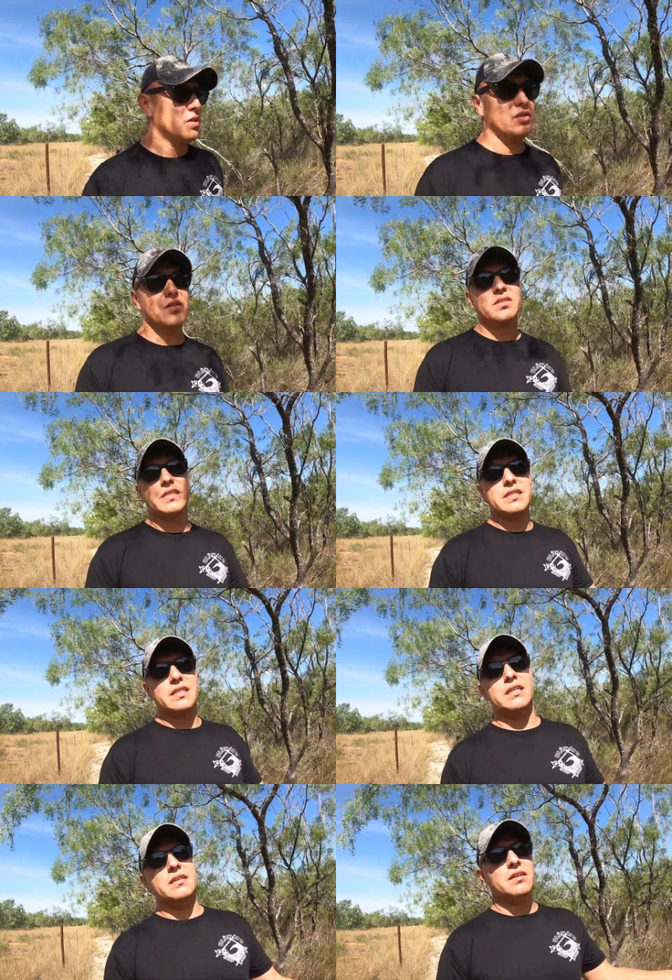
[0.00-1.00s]
Usually
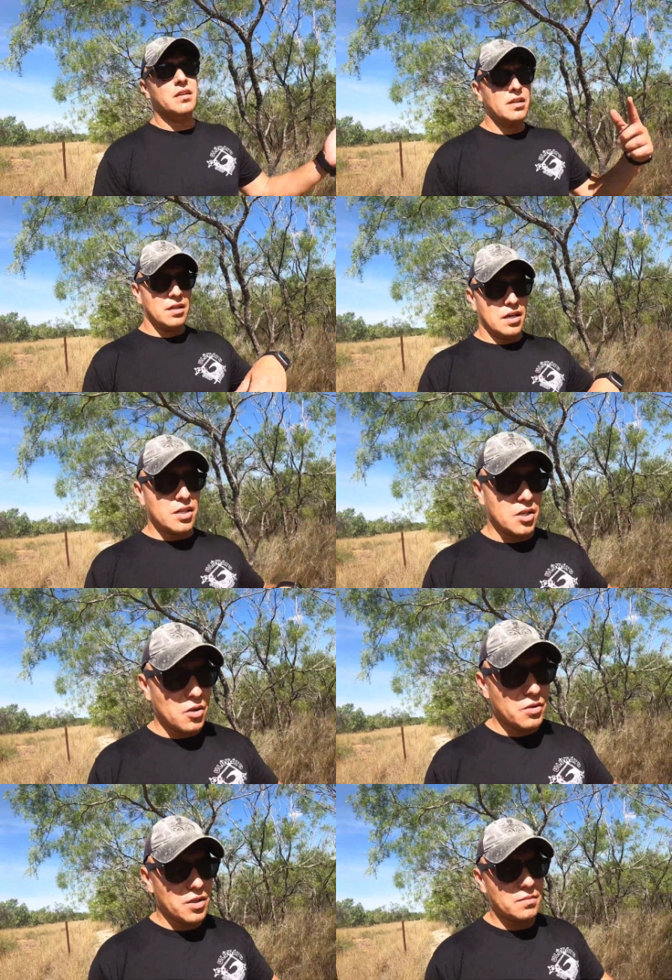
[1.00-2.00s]
the other
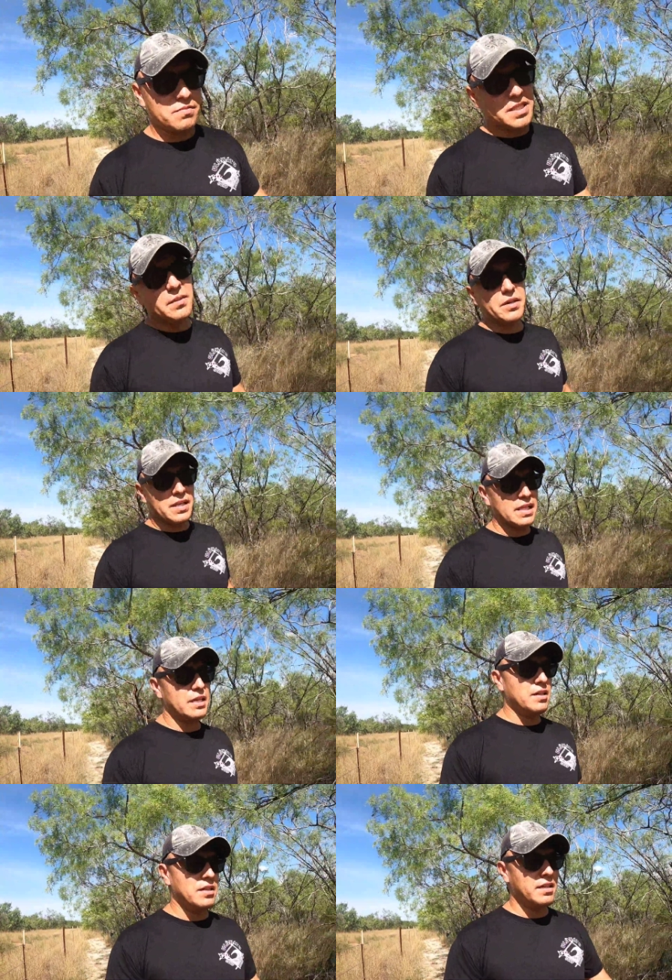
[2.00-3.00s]
owner
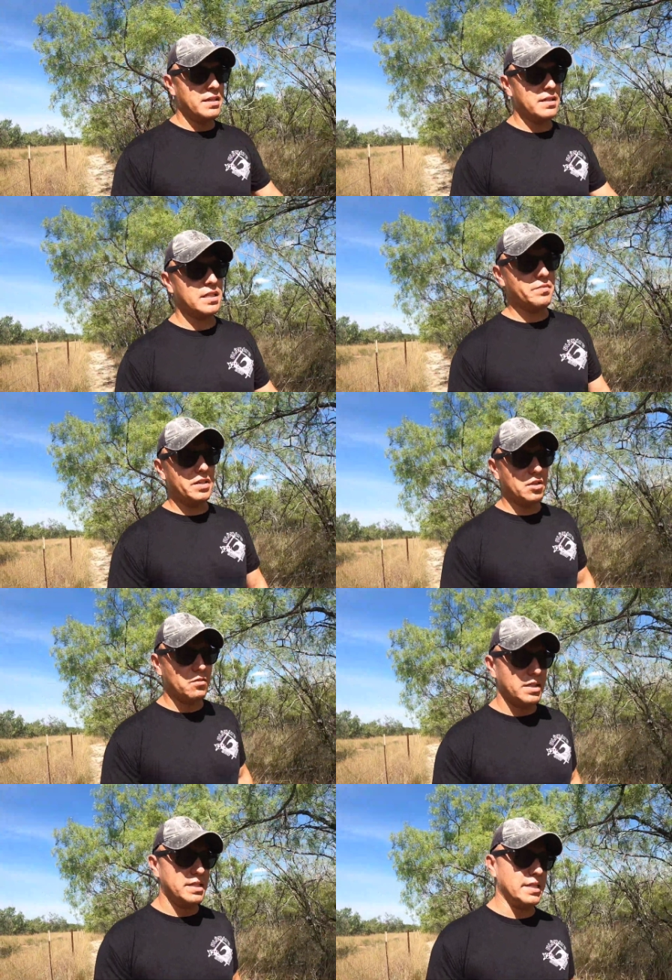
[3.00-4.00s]
typically is going to be the
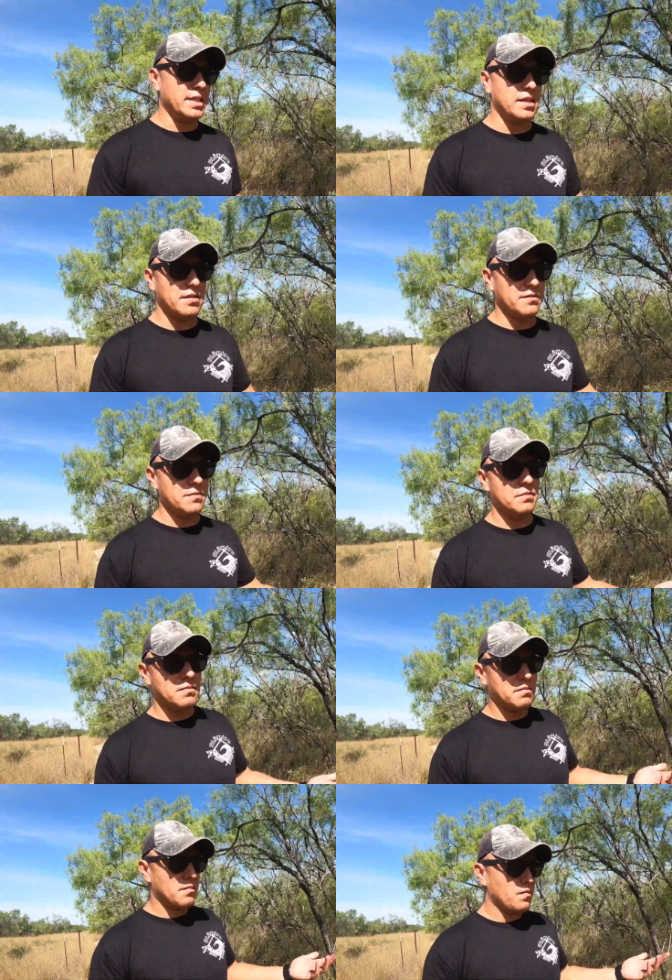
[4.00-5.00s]
one taking care of the,
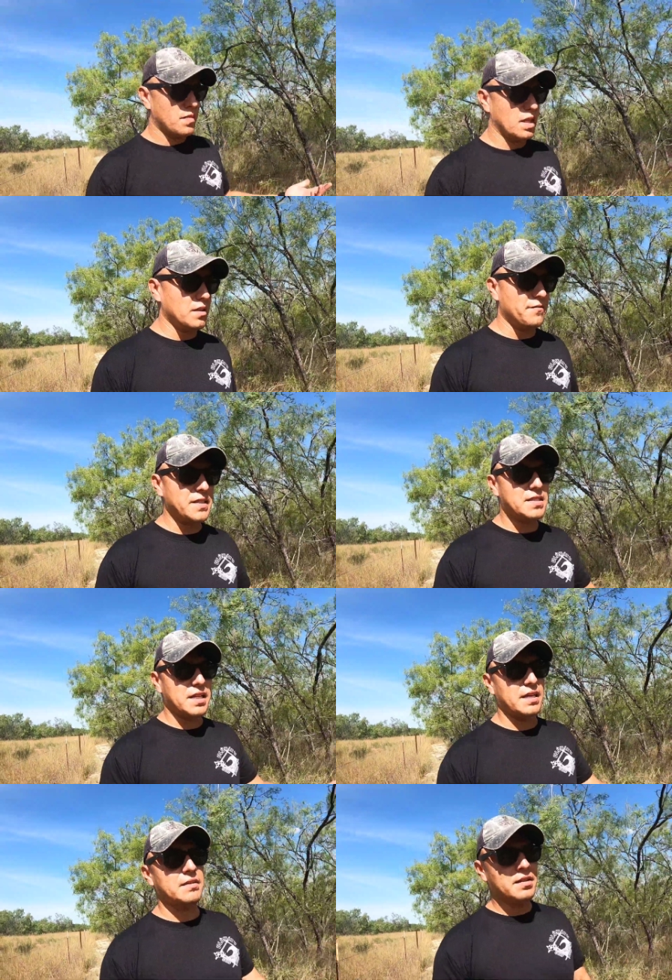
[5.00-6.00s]
of the fence
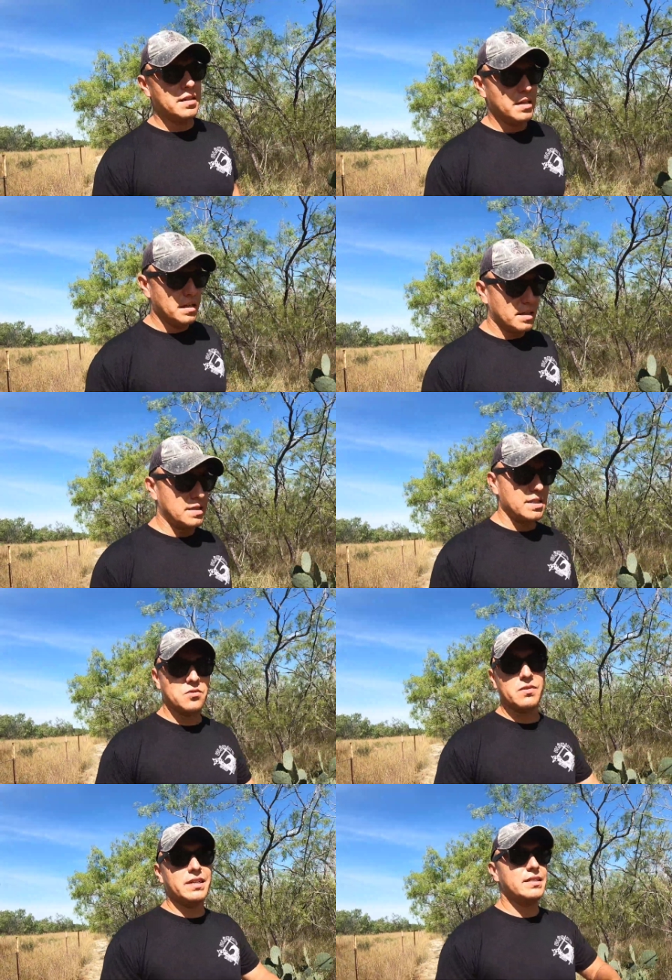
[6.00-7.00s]
line because he
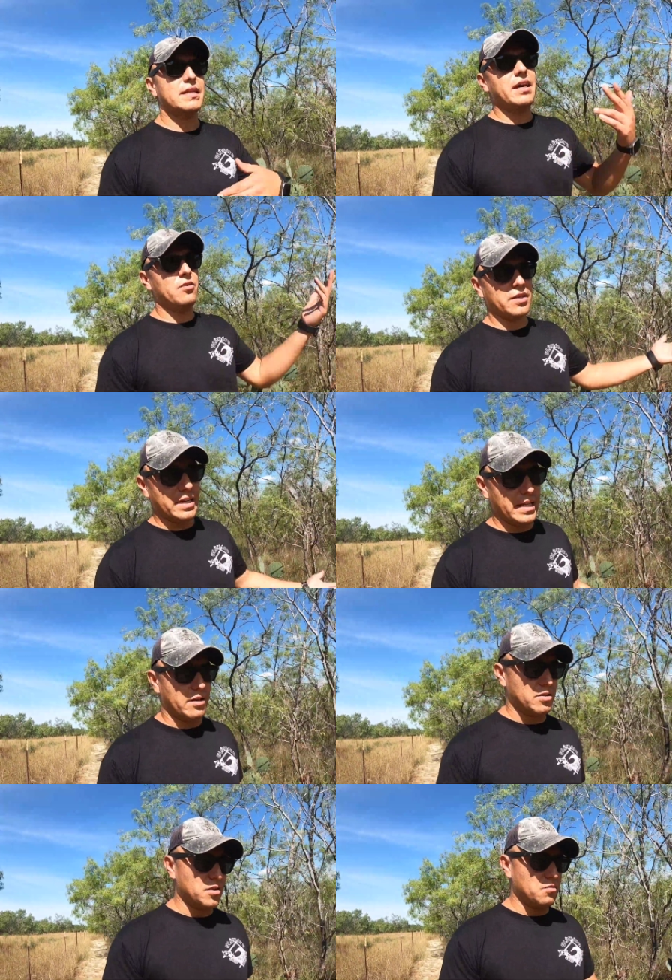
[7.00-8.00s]
doesn't want his cattle getting
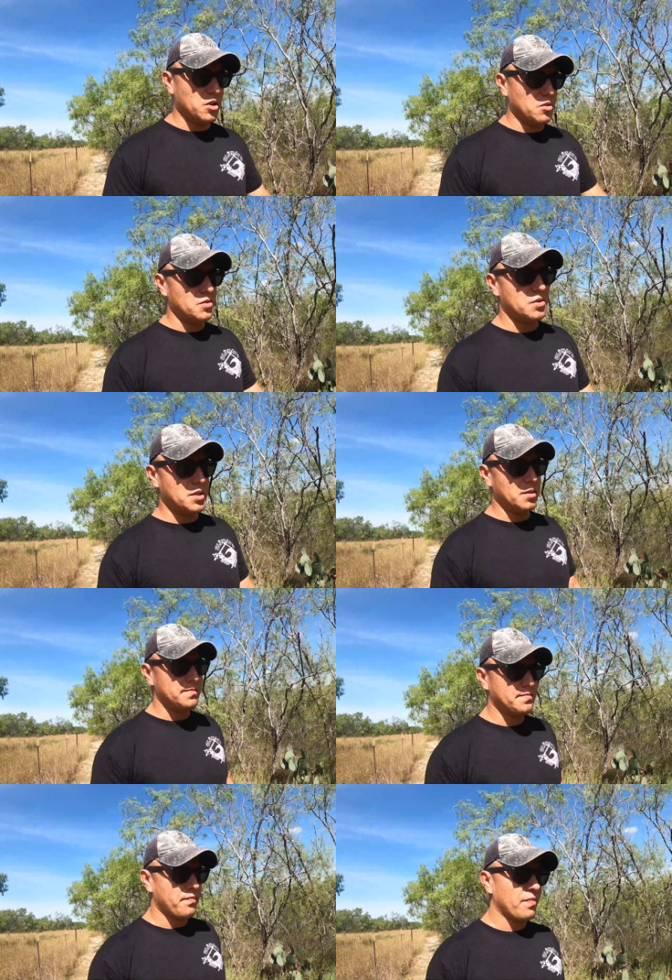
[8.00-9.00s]
out onto the road.
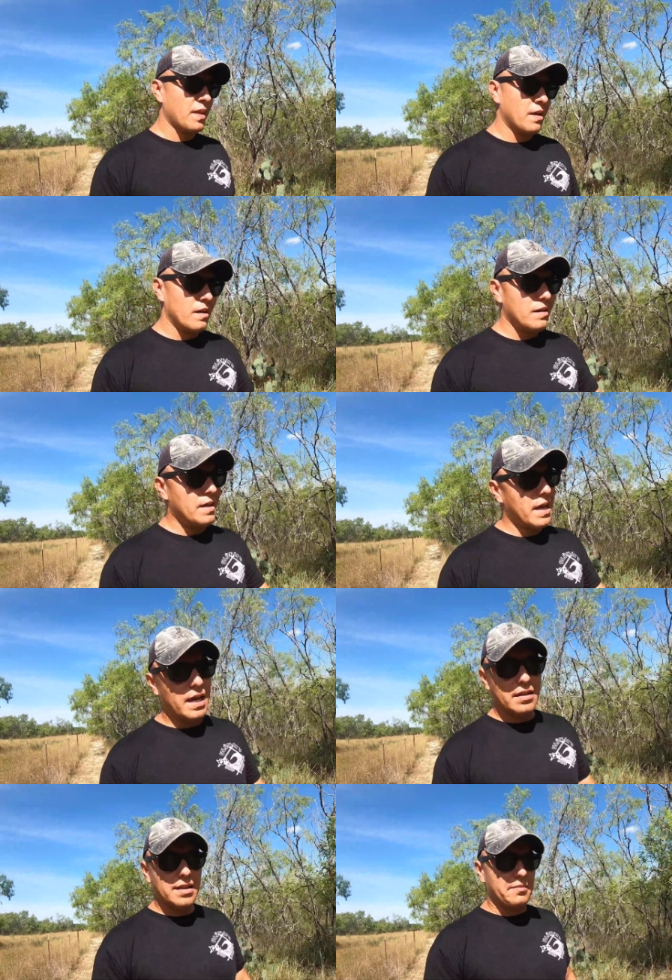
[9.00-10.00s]
So
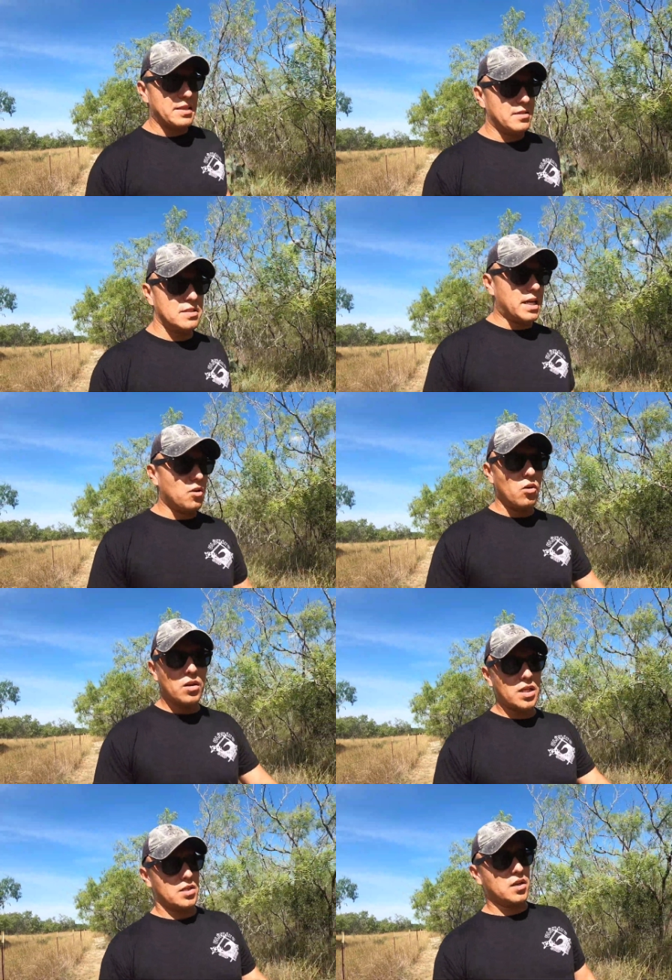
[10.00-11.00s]
yeah, I mean, there's not a
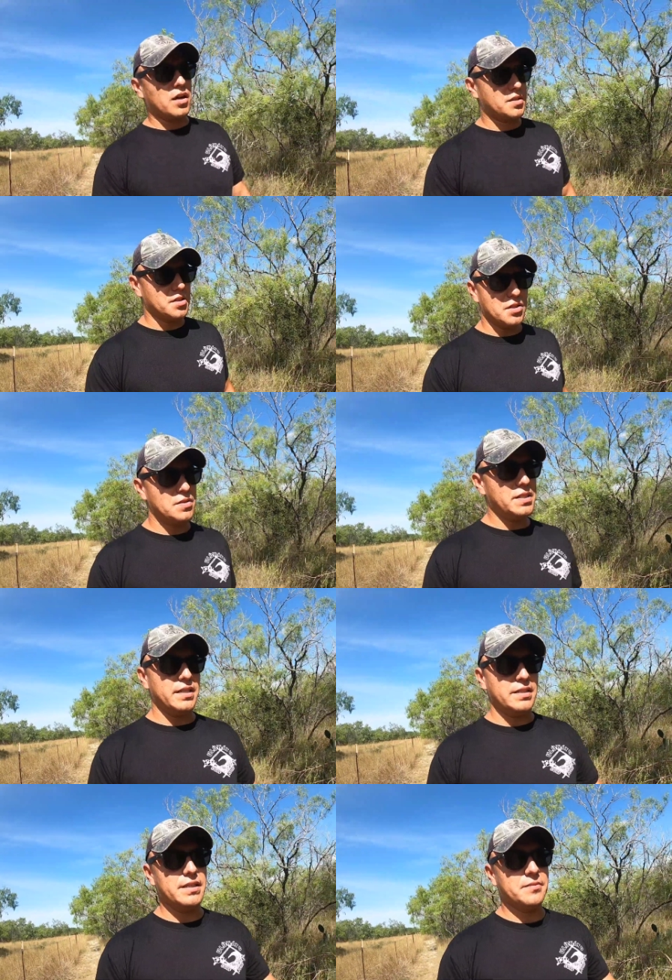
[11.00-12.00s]
whole lot of cost
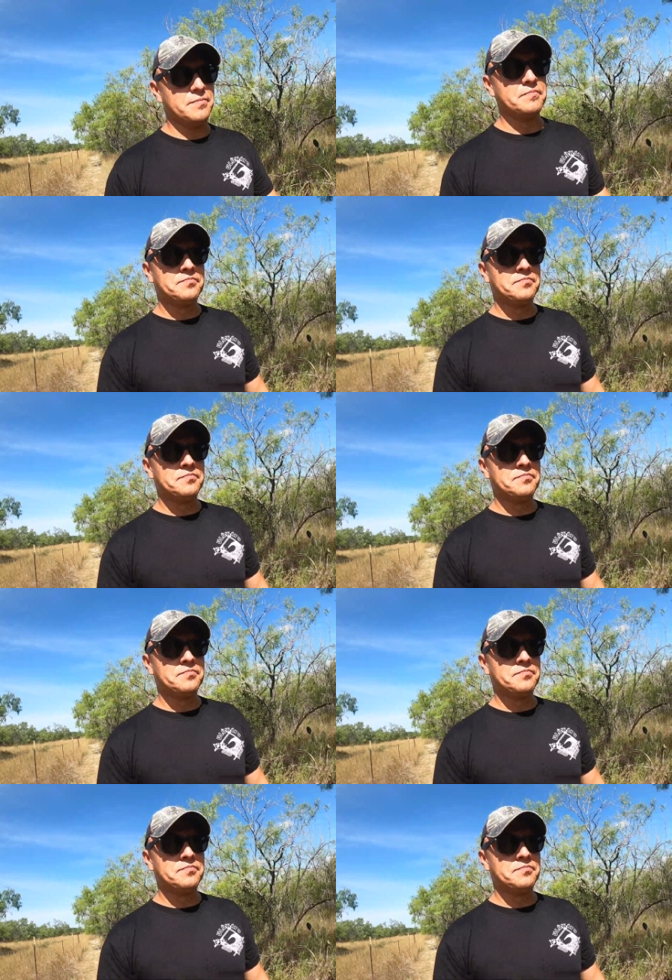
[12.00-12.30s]
associated there.